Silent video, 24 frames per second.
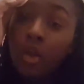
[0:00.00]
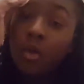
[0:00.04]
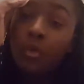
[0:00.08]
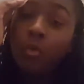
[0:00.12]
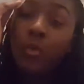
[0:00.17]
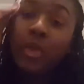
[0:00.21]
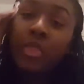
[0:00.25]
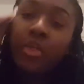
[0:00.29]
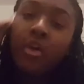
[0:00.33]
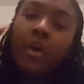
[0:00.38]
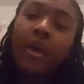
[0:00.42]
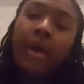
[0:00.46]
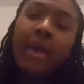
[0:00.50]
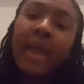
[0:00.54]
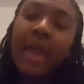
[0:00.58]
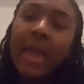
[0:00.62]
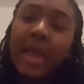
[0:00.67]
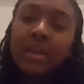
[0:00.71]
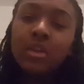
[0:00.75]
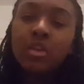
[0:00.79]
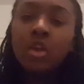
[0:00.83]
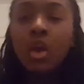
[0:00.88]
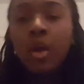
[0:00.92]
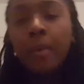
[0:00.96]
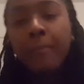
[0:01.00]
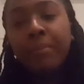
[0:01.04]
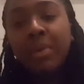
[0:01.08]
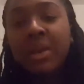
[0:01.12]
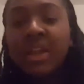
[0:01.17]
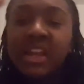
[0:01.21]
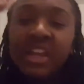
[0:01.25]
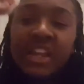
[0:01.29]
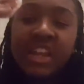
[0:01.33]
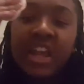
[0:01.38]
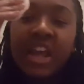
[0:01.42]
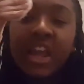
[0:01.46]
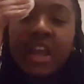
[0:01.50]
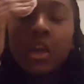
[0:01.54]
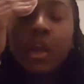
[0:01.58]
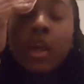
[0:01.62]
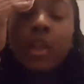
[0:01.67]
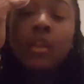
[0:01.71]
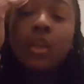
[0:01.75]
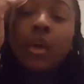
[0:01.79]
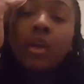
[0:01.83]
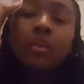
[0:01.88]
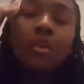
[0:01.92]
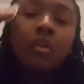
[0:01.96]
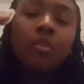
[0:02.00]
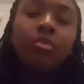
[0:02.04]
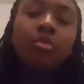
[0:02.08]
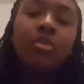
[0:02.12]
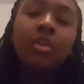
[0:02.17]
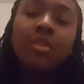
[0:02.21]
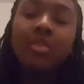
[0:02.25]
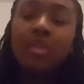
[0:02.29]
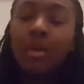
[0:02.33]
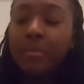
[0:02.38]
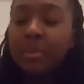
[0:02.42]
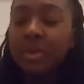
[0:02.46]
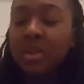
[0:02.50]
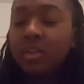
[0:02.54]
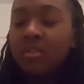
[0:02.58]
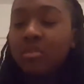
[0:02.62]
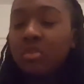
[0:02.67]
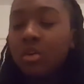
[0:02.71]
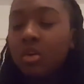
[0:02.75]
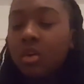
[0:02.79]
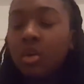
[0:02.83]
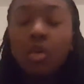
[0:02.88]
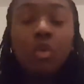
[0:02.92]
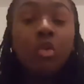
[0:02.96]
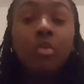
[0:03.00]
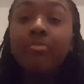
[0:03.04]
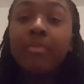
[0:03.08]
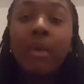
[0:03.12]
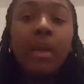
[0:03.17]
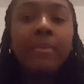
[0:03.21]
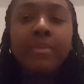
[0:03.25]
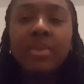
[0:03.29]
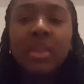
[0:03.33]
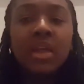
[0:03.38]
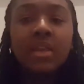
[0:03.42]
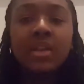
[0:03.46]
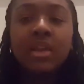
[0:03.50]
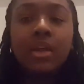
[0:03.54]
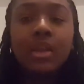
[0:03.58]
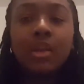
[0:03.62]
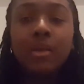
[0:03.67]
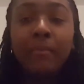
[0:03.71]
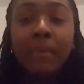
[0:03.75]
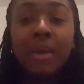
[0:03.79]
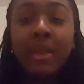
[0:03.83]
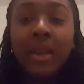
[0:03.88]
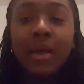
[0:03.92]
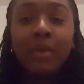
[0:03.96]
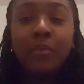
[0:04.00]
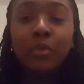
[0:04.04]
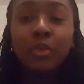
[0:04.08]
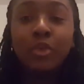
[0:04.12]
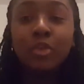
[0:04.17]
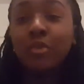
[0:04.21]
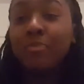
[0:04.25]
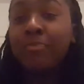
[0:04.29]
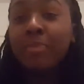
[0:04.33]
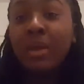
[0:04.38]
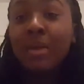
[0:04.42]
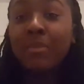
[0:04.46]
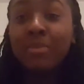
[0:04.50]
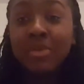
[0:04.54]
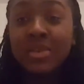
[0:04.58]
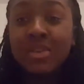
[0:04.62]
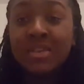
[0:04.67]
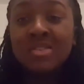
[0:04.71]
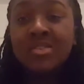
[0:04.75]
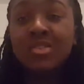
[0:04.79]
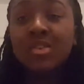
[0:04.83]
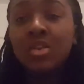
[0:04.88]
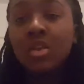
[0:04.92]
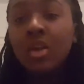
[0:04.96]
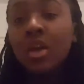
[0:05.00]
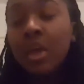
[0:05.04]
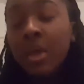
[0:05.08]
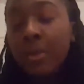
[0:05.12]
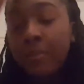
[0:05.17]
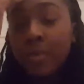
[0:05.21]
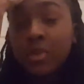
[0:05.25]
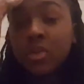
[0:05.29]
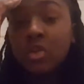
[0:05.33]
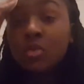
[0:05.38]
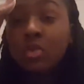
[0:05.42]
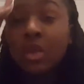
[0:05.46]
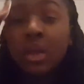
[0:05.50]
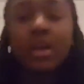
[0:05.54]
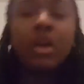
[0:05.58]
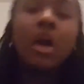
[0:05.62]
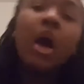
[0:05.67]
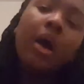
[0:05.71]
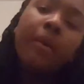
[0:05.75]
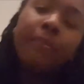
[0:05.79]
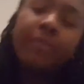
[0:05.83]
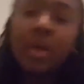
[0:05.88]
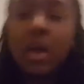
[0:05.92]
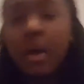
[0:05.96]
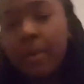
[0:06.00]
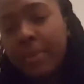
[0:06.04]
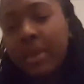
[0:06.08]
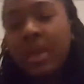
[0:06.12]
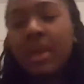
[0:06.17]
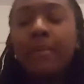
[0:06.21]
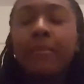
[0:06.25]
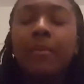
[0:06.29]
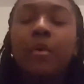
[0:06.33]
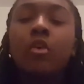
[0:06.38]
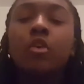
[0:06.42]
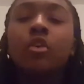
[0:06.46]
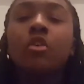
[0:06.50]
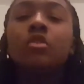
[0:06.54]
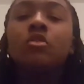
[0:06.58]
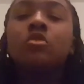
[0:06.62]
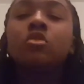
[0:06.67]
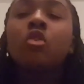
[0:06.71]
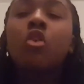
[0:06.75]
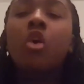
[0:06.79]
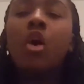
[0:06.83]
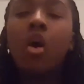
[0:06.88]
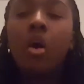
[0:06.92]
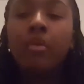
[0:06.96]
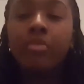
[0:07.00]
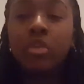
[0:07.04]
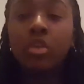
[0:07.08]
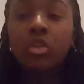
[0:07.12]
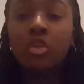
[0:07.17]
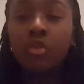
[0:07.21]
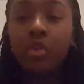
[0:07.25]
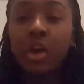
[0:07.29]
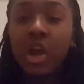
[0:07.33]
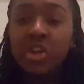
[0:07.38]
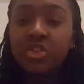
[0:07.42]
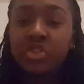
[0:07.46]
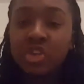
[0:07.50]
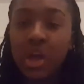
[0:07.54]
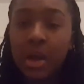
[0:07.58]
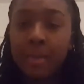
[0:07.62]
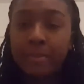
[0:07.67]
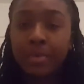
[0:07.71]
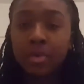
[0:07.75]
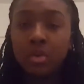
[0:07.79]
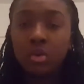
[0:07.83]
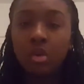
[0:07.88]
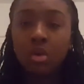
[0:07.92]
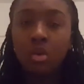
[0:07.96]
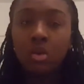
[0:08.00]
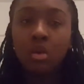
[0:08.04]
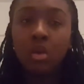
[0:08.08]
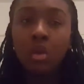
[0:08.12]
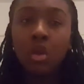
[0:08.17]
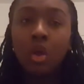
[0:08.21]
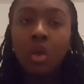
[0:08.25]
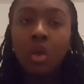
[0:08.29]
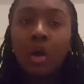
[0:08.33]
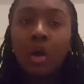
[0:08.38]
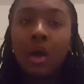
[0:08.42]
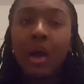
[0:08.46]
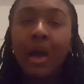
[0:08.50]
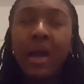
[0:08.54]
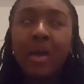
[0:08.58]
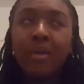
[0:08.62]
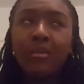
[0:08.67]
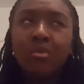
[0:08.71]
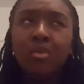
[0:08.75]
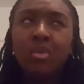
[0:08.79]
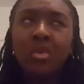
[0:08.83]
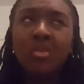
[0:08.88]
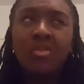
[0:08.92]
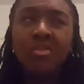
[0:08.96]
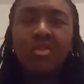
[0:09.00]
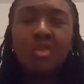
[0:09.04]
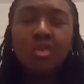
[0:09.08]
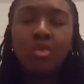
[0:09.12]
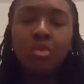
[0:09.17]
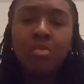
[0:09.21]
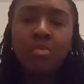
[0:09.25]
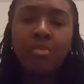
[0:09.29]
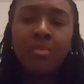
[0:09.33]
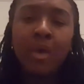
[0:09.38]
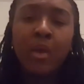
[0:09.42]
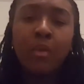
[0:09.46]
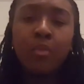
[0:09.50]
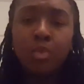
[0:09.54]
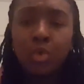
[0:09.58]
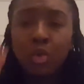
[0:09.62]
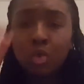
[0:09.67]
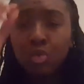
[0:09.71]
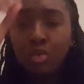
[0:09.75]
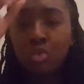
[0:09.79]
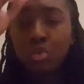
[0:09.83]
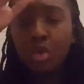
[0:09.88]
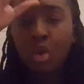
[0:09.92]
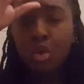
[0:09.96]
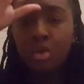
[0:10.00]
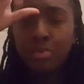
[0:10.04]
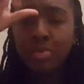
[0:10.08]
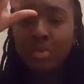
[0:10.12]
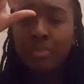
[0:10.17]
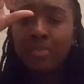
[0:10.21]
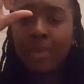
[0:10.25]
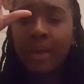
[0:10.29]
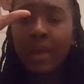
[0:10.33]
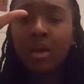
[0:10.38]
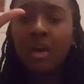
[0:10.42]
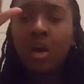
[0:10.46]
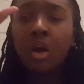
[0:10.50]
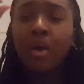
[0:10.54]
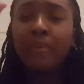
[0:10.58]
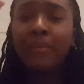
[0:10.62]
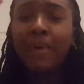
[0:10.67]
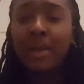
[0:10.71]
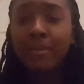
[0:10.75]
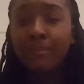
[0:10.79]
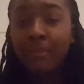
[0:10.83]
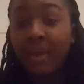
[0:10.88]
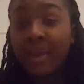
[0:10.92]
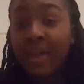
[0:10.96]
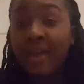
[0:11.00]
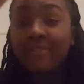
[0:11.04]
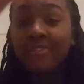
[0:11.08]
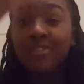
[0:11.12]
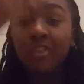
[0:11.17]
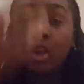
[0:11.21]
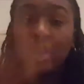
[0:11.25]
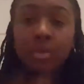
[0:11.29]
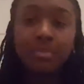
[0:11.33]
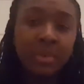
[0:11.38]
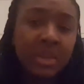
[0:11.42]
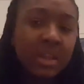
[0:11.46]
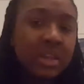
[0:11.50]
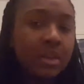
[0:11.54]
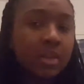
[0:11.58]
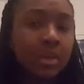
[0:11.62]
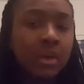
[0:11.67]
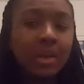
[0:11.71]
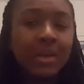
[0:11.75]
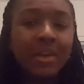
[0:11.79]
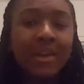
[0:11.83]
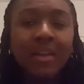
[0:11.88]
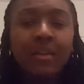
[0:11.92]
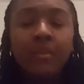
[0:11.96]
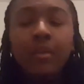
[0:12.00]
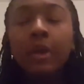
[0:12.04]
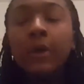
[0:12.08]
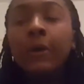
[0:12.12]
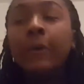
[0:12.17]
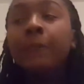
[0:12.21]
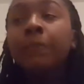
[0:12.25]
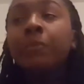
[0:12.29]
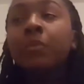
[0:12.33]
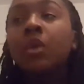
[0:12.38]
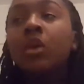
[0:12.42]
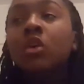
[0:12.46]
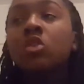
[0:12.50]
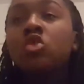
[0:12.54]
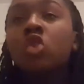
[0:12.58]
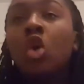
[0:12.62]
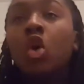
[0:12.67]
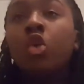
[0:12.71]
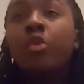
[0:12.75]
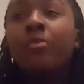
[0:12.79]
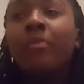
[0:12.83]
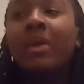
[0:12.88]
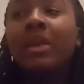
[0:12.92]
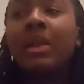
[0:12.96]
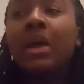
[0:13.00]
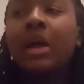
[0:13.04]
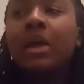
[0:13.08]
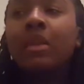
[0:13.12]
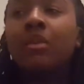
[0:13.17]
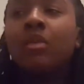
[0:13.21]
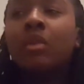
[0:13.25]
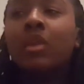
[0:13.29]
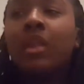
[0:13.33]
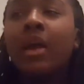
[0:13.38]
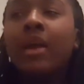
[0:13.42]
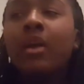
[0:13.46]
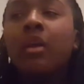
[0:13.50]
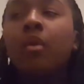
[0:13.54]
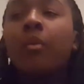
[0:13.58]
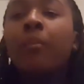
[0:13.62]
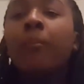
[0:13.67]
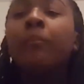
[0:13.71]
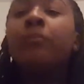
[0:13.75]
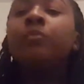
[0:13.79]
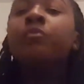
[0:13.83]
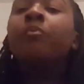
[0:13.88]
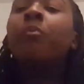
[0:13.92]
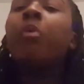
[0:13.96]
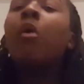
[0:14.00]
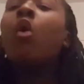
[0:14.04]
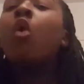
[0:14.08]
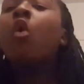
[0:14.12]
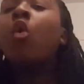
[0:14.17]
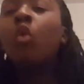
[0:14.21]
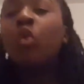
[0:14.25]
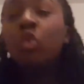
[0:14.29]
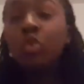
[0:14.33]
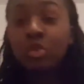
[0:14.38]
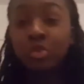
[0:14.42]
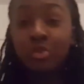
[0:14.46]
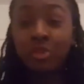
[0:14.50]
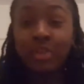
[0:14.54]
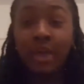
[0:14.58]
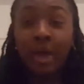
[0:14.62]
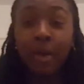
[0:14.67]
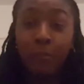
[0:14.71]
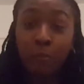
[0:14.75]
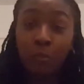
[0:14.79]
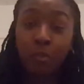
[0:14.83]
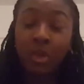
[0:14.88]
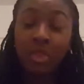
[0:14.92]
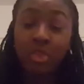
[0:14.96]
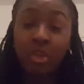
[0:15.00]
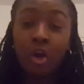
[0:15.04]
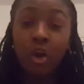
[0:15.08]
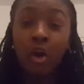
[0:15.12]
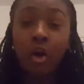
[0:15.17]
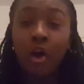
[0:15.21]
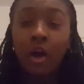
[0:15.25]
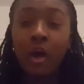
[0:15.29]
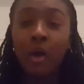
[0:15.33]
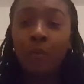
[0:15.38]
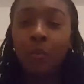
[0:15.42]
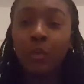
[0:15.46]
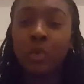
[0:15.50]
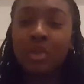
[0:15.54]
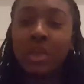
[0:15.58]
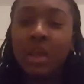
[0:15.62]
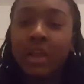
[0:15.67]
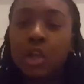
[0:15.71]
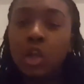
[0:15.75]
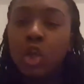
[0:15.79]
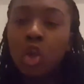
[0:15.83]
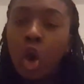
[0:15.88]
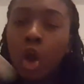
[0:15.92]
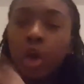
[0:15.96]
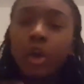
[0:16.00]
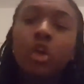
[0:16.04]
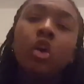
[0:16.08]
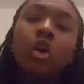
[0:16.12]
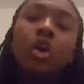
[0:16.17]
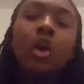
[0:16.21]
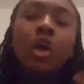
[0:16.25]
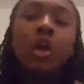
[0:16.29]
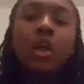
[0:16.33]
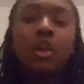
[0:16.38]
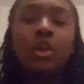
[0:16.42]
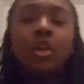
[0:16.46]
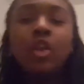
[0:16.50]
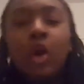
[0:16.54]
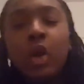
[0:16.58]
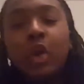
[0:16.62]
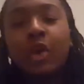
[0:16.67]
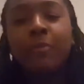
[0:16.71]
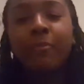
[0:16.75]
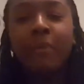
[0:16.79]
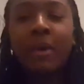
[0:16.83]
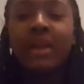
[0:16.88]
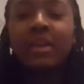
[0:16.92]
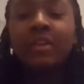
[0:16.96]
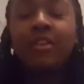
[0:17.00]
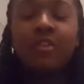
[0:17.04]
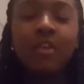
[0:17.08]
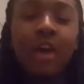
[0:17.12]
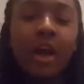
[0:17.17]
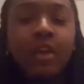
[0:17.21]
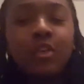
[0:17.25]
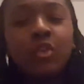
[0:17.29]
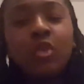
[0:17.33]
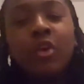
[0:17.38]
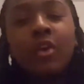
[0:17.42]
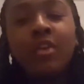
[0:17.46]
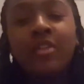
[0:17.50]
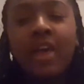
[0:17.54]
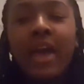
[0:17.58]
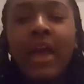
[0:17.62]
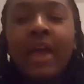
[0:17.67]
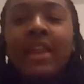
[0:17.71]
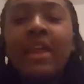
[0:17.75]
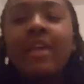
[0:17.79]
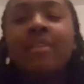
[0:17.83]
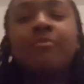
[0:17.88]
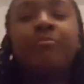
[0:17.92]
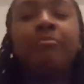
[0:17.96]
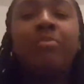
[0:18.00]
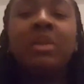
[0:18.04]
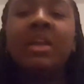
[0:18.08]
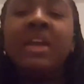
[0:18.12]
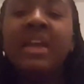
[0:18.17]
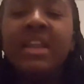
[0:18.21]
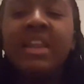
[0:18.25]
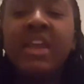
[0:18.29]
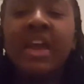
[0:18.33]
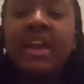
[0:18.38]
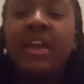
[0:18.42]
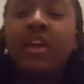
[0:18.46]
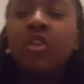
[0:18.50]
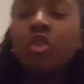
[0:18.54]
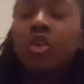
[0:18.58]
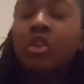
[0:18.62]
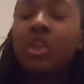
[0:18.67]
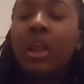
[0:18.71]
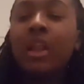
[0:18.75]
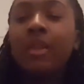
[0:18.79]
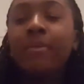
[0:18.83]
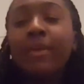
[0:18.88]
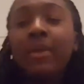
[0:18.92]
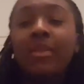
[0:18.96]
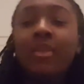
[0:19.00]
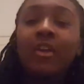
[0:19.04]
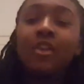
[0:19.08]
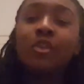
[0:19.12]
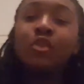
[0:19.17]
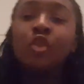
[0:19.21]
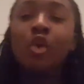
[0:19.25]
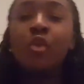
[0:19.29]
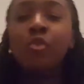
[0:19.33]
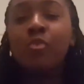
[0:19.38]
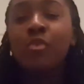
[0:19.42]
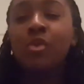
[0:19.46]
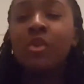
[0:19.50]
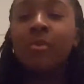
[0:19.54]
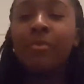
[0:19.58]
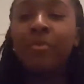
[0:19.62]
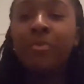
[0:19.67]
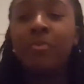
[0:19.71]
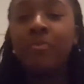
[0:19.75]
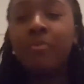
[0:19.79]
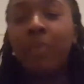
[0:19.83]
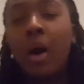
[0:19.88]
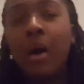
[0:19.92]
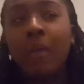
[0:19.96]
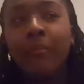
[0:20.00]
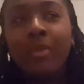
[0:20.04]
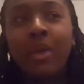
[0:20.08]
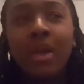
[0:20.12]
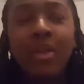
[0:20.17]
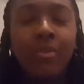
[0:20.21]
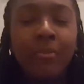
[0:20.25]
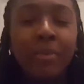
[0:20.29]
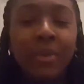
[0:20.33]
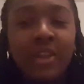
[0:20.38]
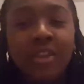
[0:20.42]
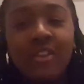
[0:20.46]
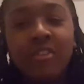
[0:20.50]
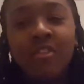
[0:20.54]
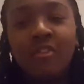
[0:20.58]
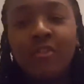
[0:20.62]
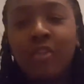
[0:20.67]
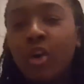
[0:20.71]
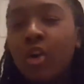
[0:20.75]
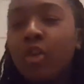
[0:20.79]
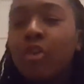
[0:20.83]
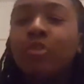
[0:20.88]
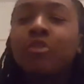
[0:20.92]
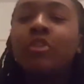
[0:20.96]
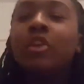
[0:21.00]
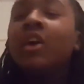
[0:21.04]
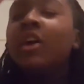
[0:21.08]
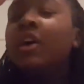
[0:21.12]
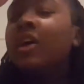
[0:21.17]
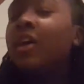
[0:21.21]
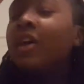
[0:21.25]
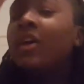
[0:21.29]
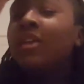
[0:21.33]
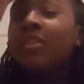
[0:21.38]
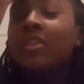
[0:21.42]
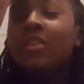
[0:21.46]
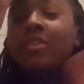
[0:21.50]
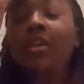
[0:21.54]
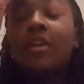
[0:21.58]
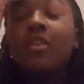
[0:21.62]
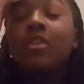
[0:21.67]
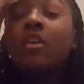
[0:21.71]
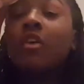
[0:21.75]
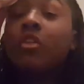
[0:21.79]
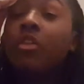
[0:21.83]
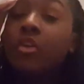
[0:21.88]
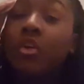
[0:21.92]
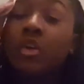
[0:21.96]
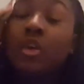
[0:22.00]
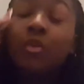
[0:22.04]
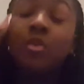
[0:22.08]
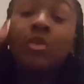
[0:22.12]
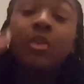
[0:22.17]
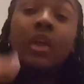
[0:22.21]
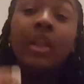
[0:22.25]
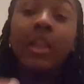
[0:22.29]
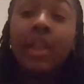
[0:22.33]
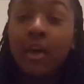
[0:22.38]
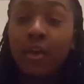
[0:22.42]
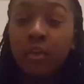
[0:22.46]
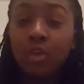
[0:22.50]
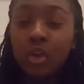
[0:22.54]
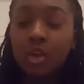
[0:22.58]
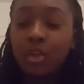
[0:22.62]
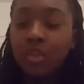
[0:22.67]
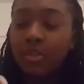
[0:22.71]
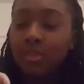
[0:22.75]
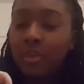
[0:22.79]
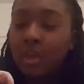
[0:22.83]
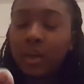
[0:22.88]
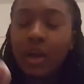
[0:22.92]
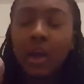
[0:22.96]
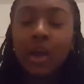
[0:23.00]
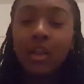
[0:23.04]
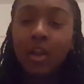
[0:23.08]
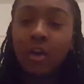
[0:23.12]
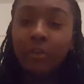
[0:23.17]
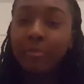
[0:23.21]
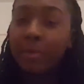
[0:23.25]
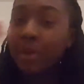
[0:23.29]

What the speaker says: with her head bleeding. And I don't think they believed her, or maybe they did and my nan was just being persistent, but she was like, come here, because after the crash had happened, I would assume my wound opened back up and my head started bleeding again. So my nan, like, pulled them with her and was like, look, my granddaughter's head is bleeding and you're telling me that you don't want to get the police involved, this and the other. It was hilarious. Like, I love